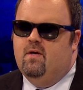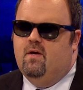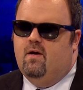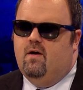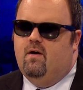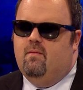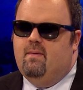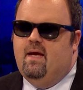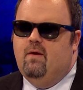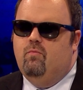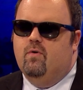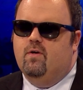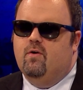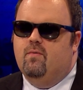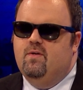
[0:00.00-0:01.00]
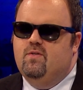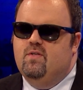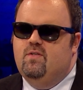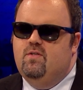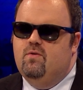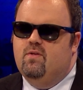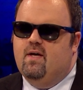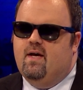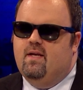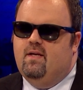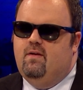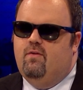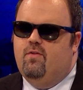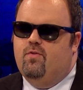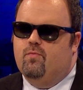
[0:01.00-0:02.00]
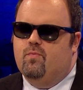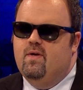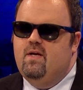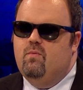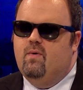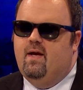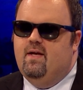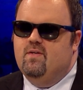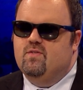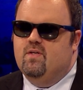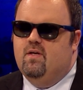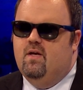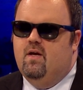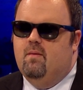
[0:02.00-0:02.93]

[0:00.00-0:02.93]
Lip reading: And we're going to do that in 3 ways.